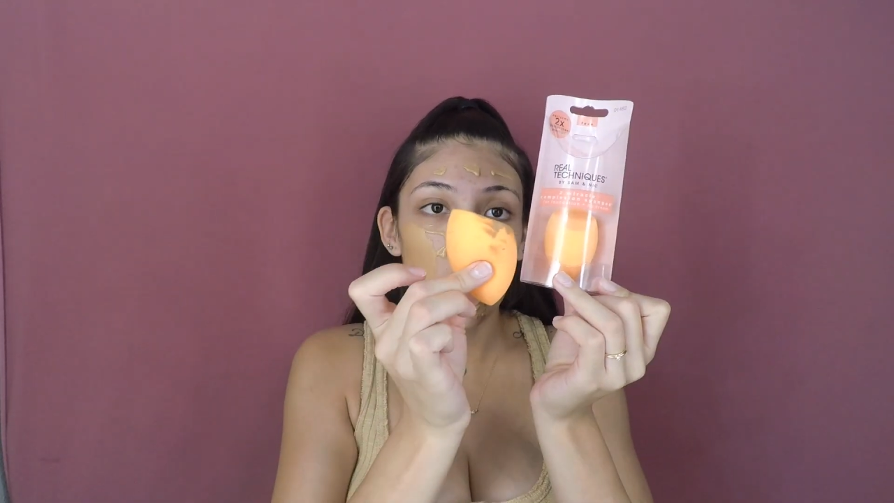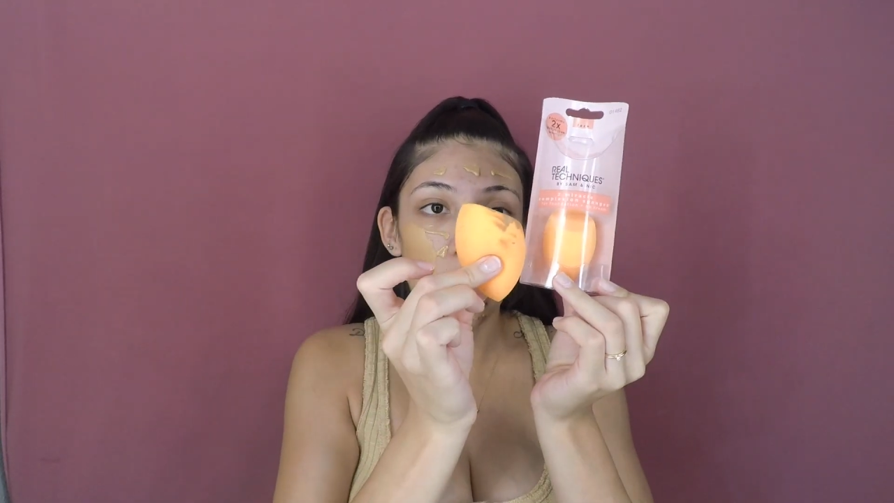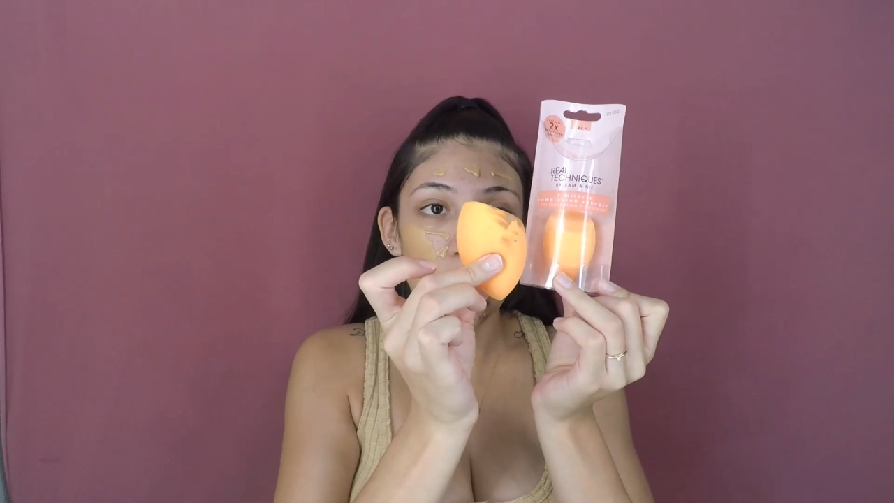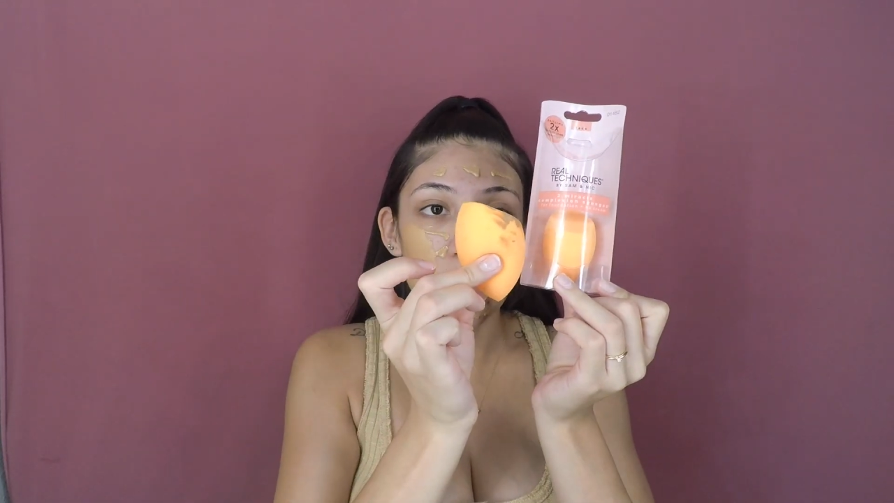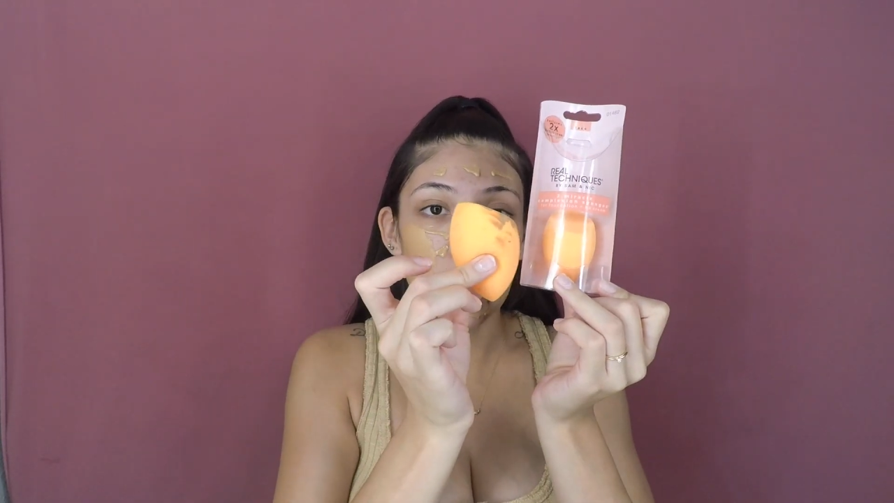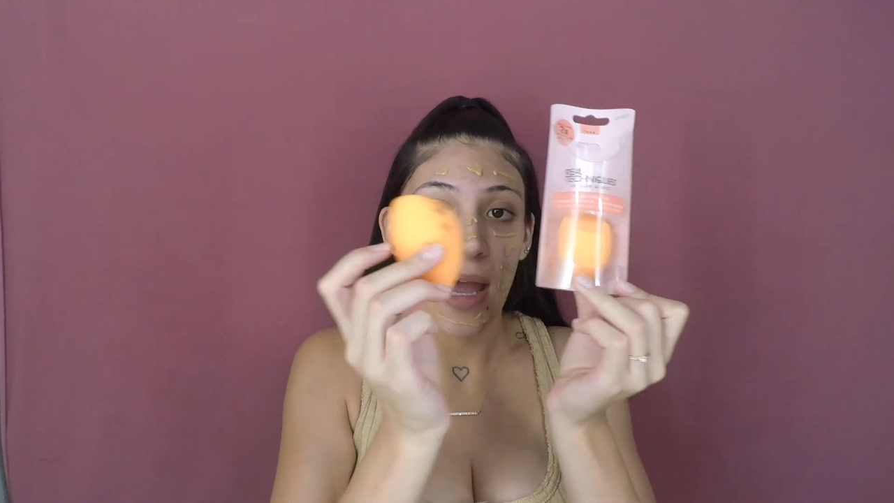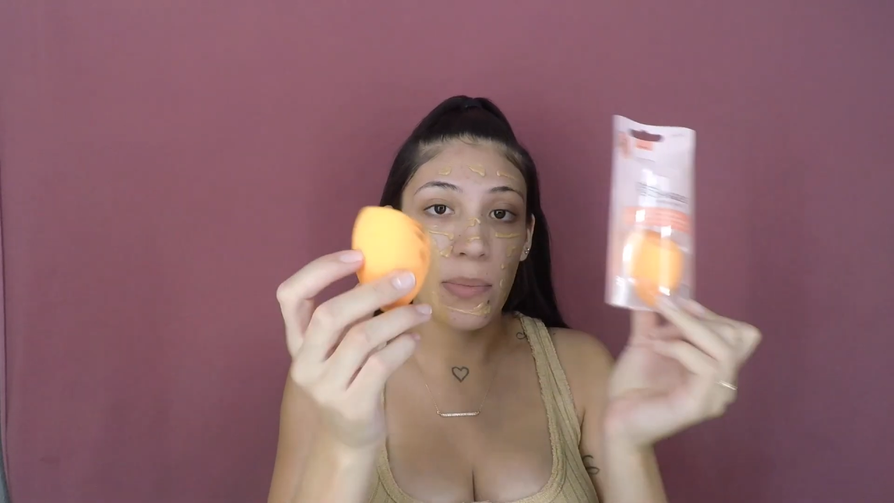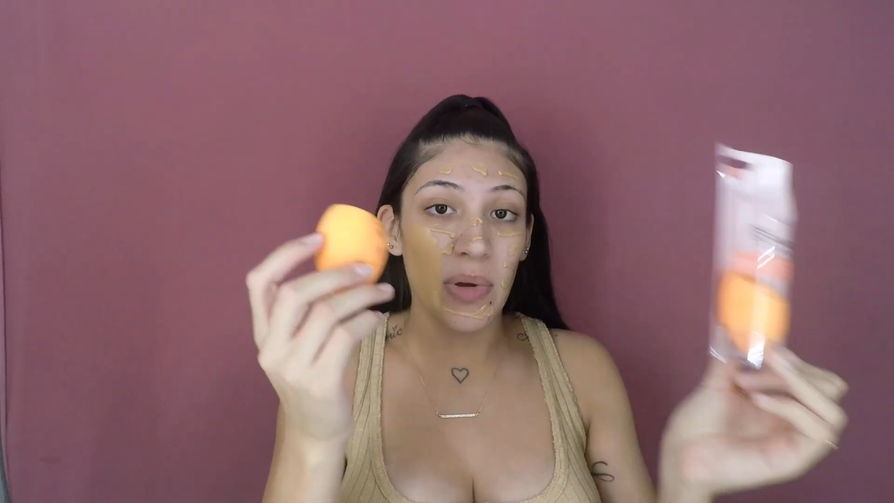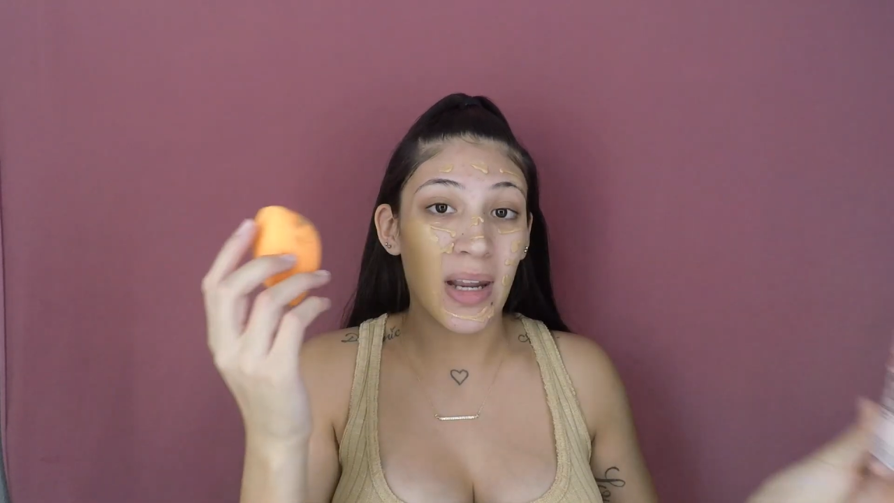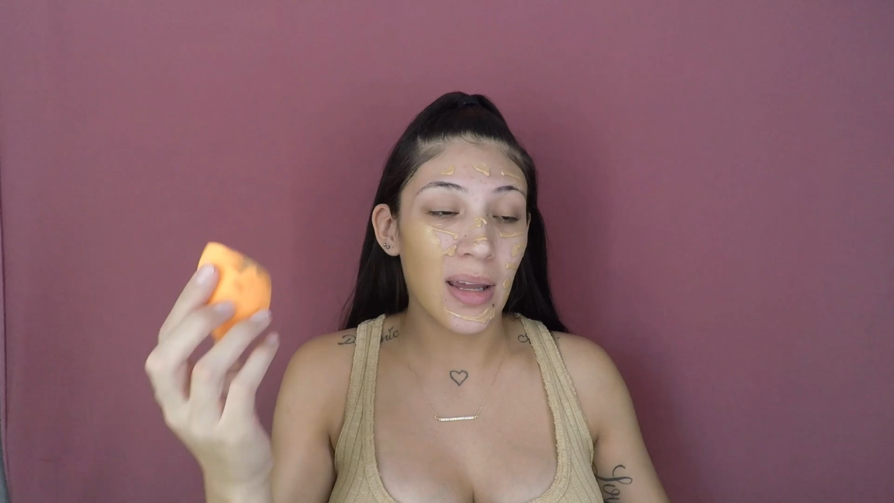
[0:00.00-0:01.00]
it's
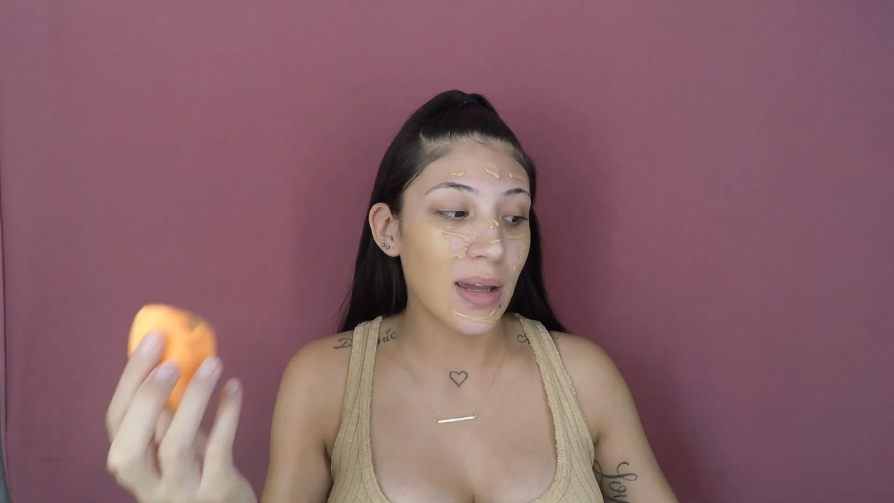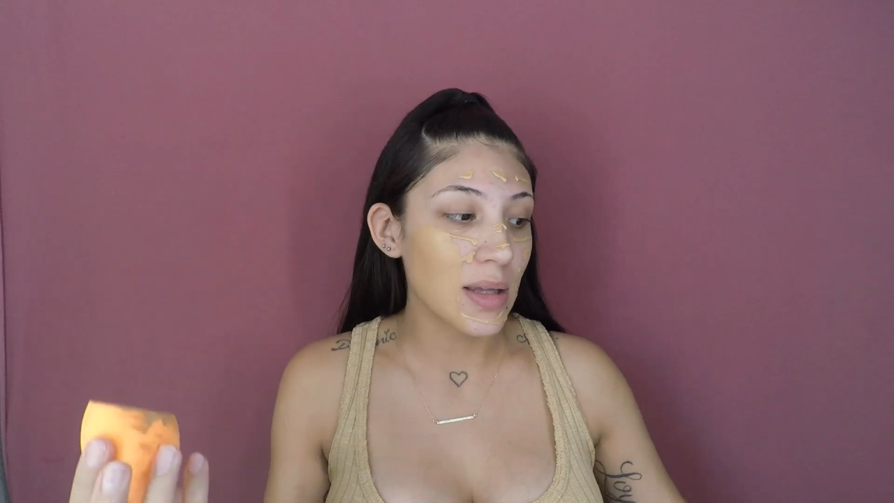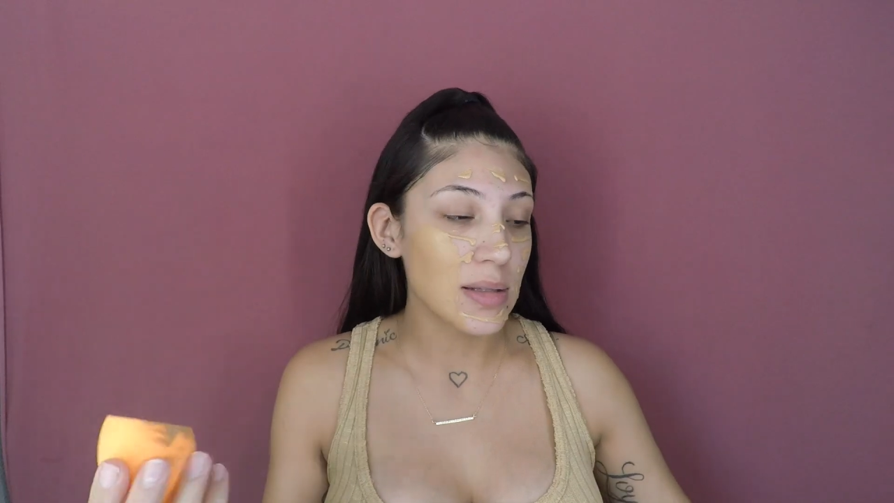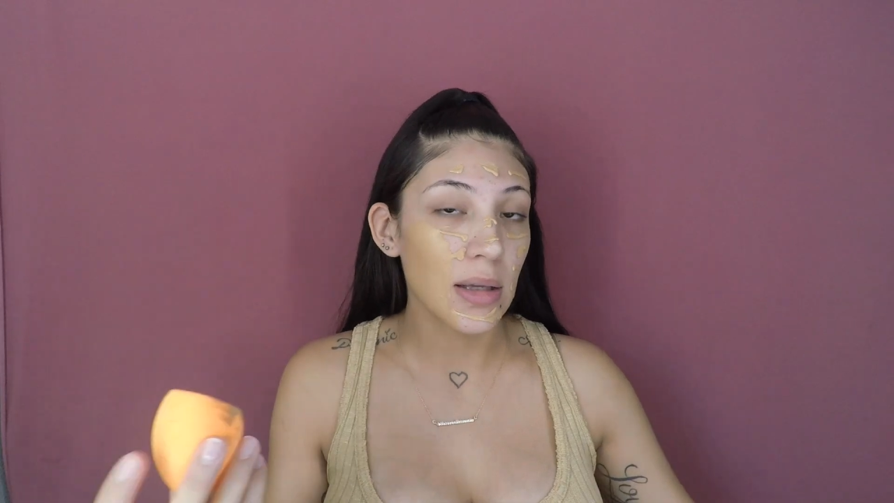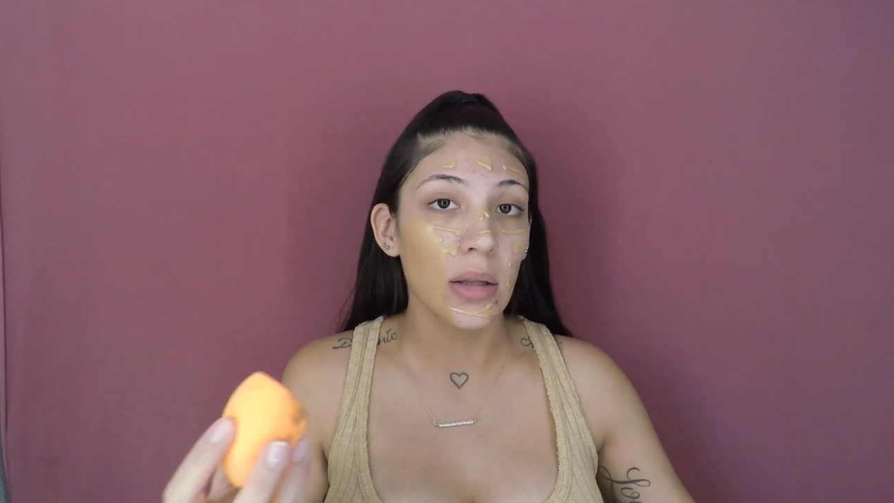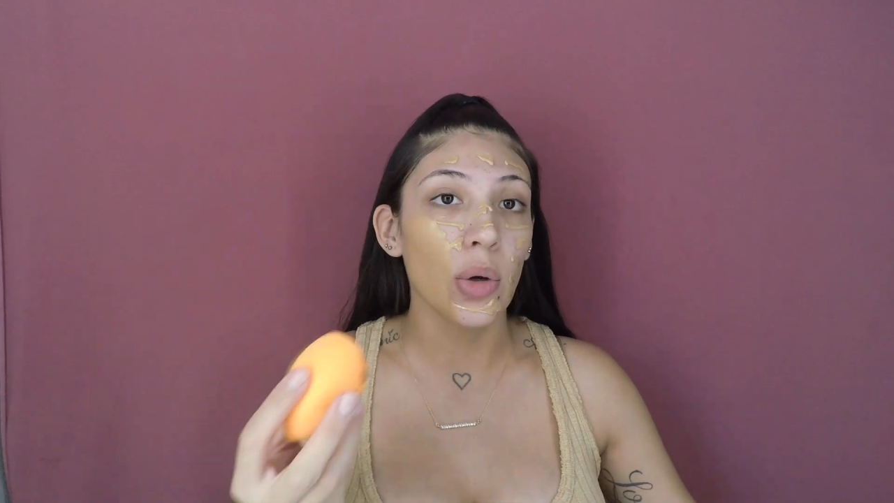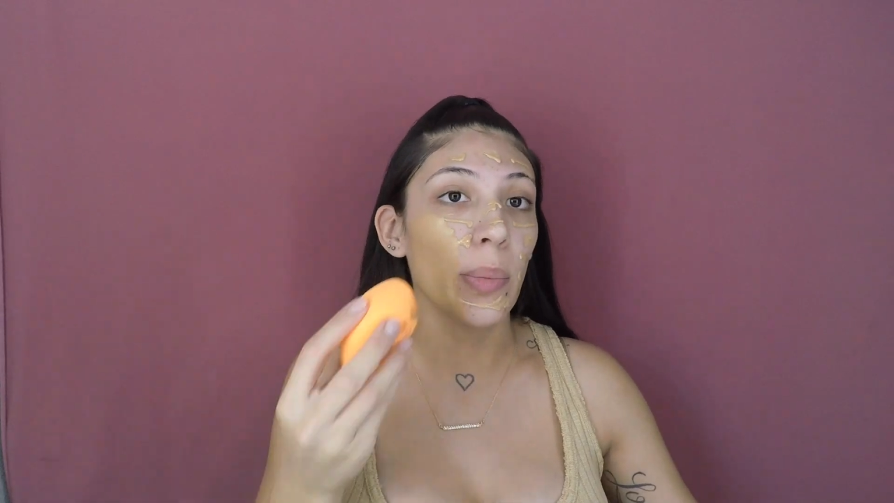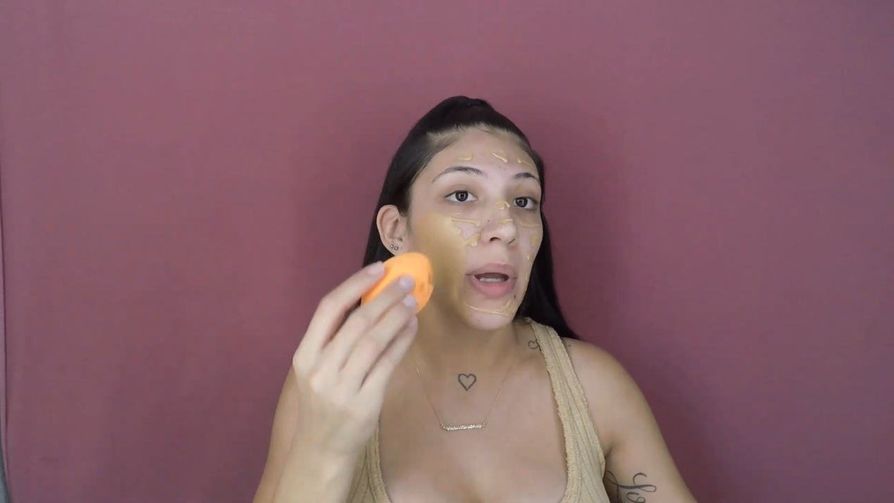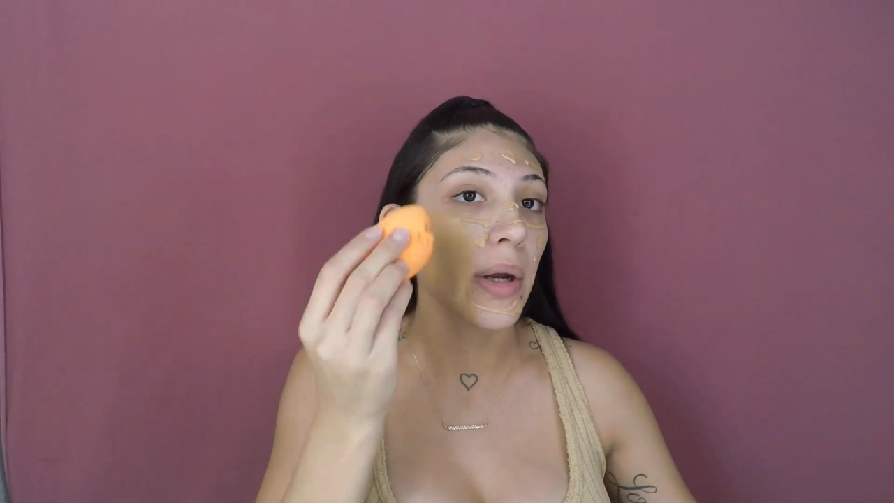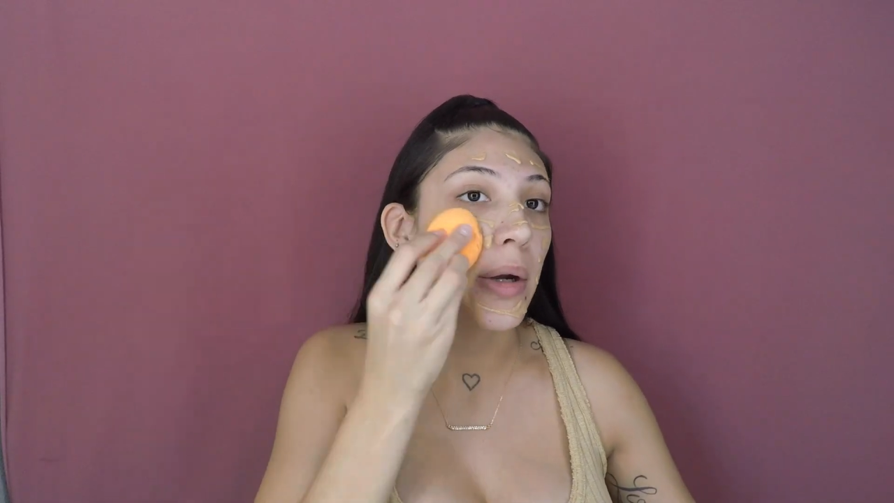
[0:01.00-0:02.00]
damp and it gets a little
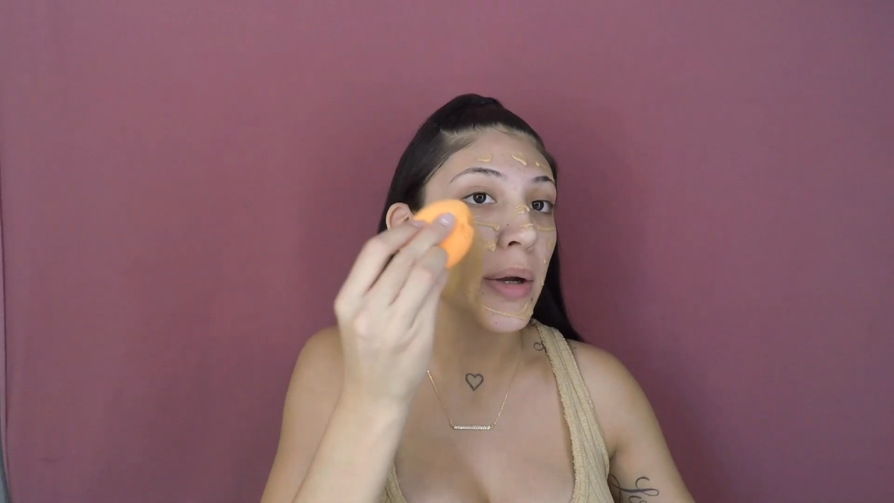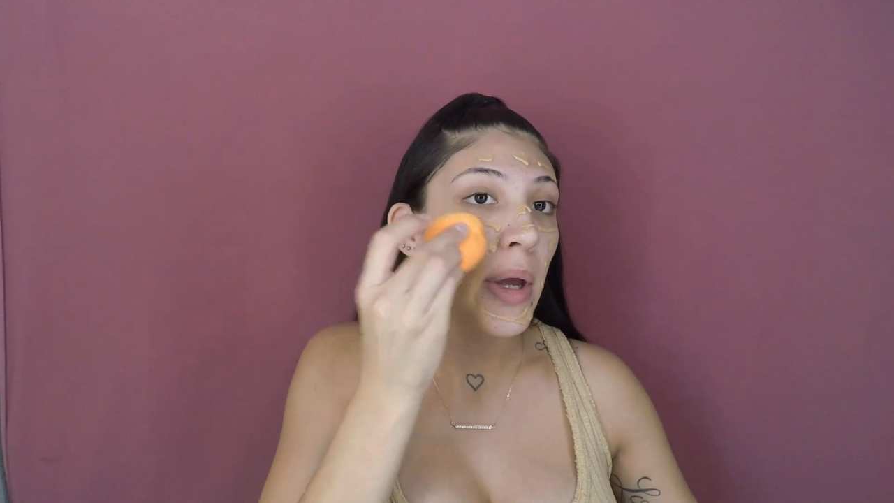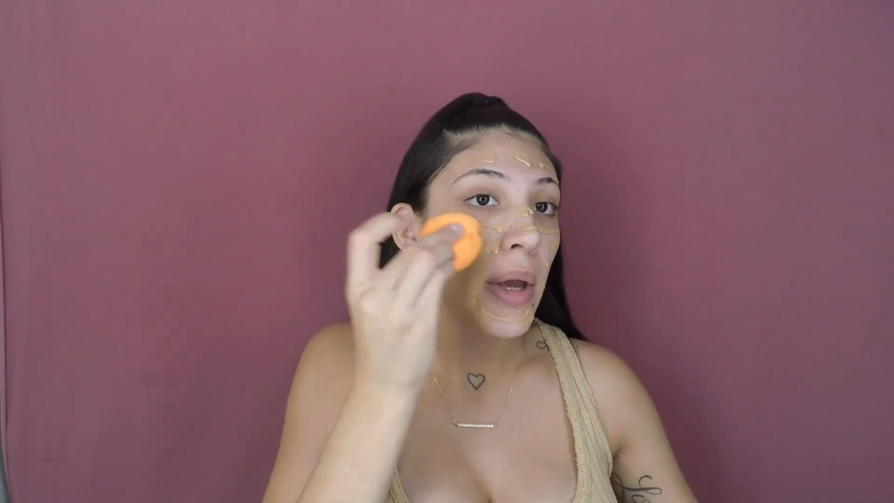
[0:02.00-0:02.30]
bigger.